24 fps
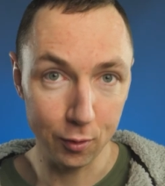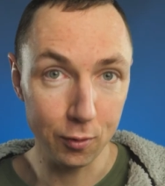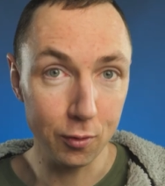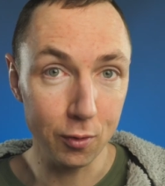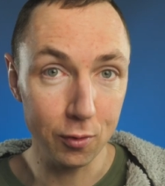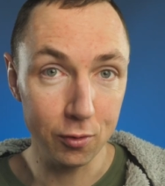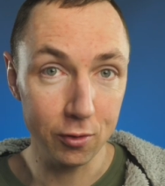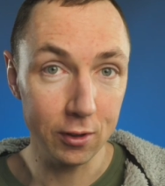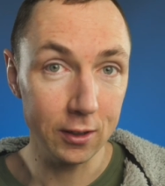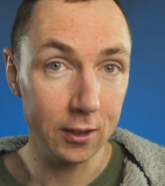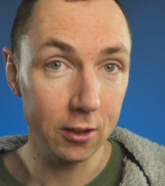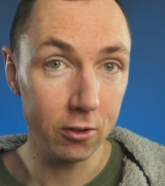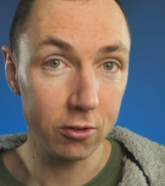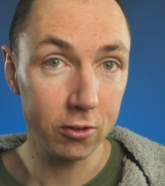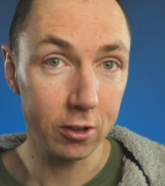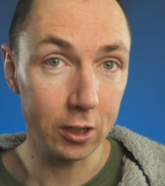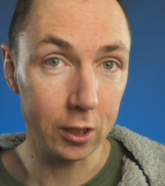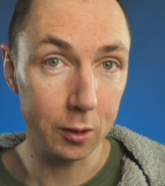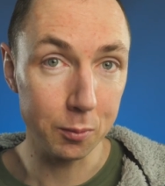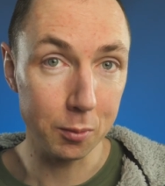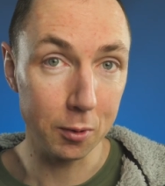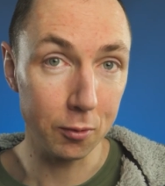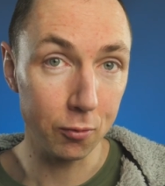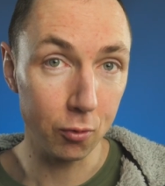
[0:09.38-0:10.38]
if you've seen this
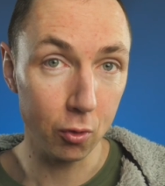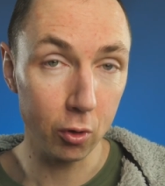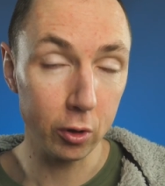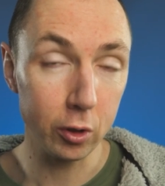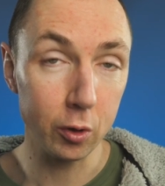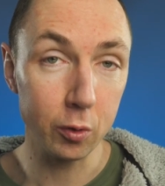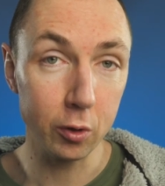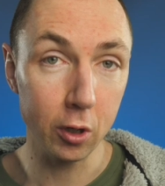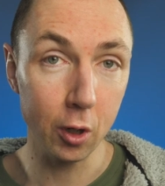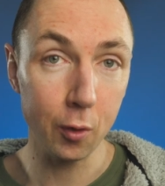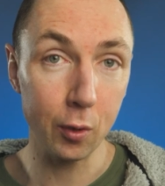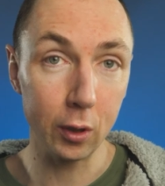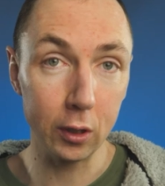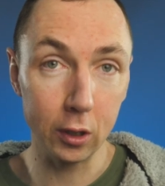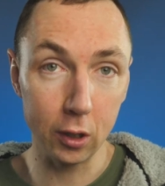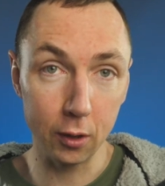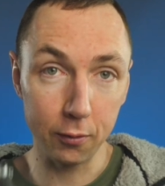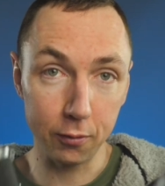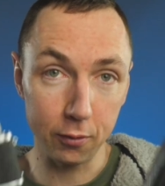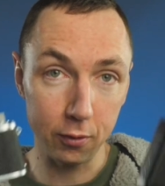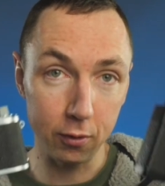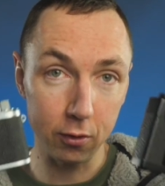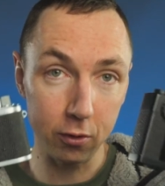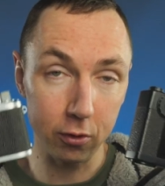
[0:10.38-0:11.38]
channel before, you know I
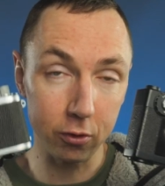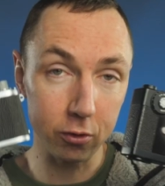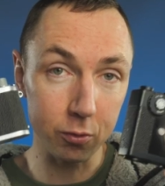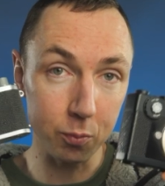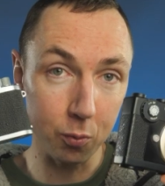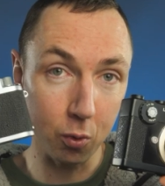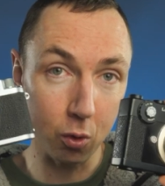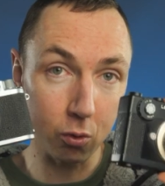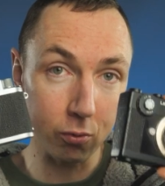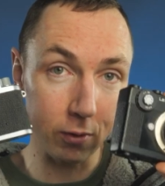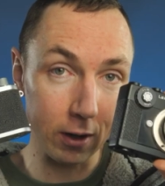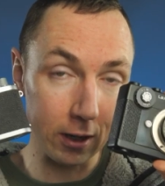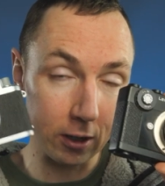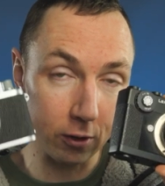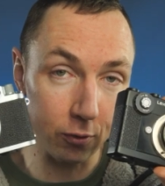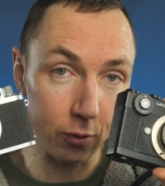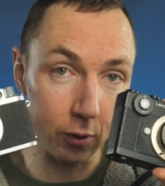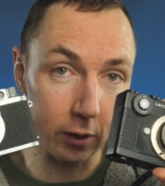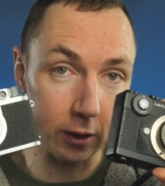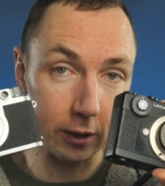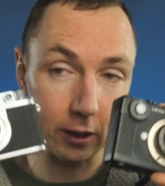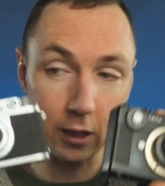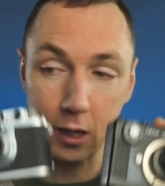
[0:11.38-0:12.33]
love small rangefinder